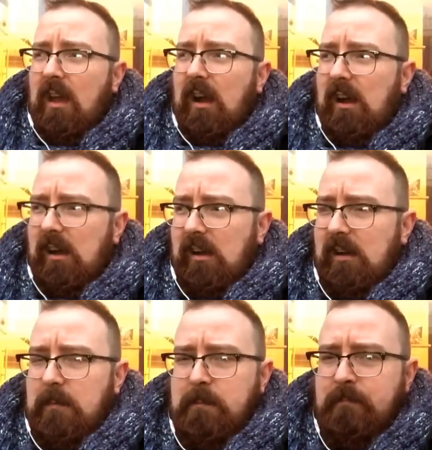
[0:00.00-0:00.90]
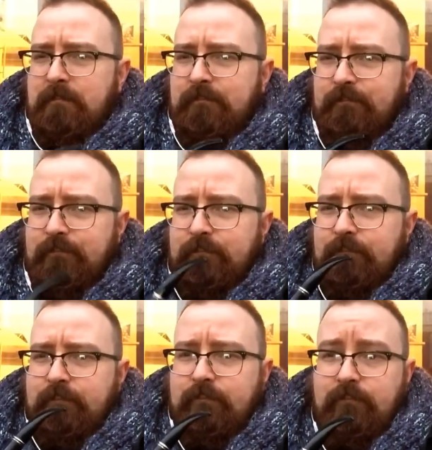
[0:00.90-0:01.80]
Um,
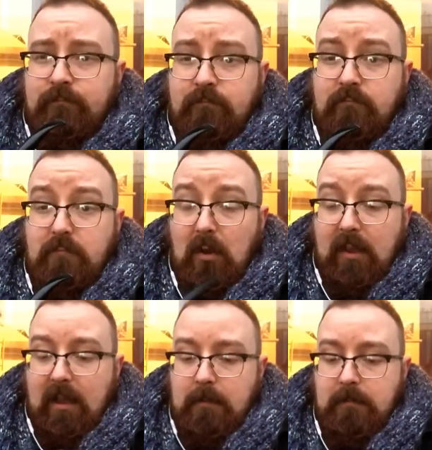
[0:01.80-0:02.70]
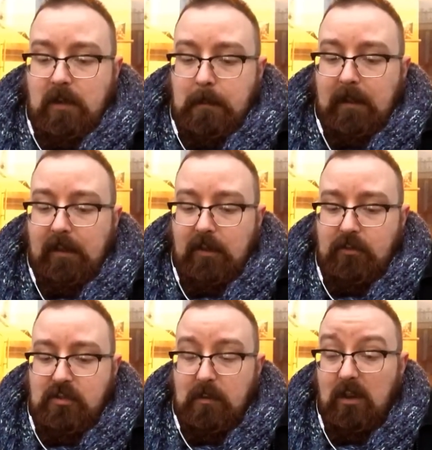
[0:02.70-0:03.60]
but yeah, completely
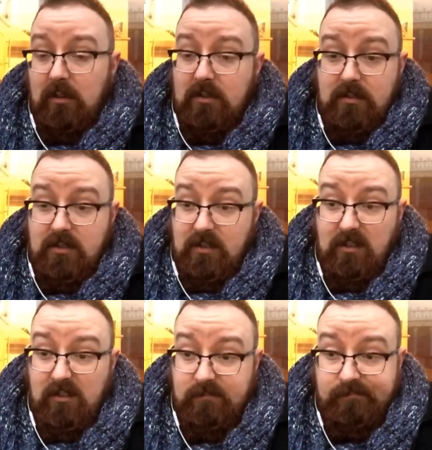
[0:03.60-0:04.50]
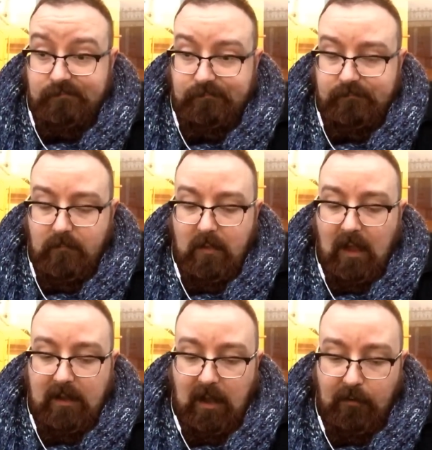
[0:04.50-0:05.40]
unsmoked, so I
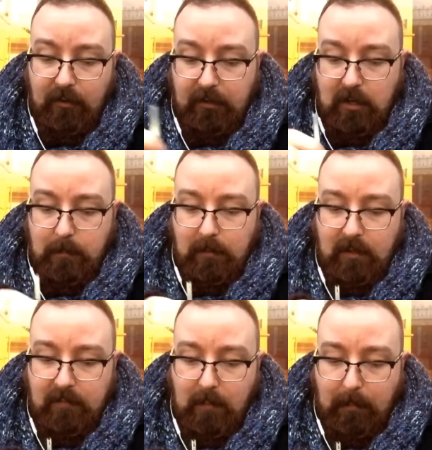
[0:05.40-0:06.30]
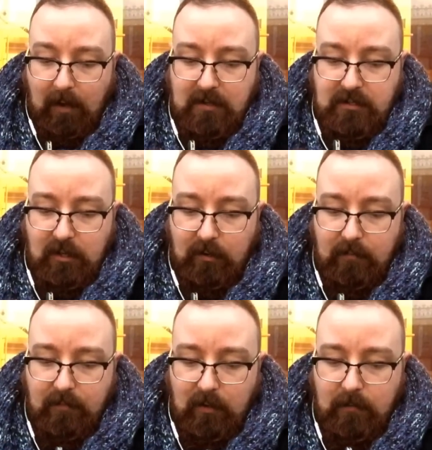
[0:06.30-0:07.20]
can't really complain at the price I got it
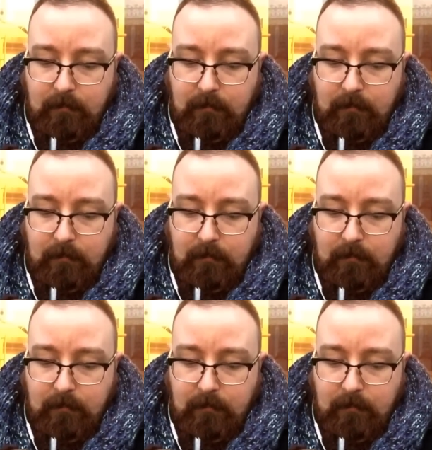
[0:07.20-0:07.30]
for.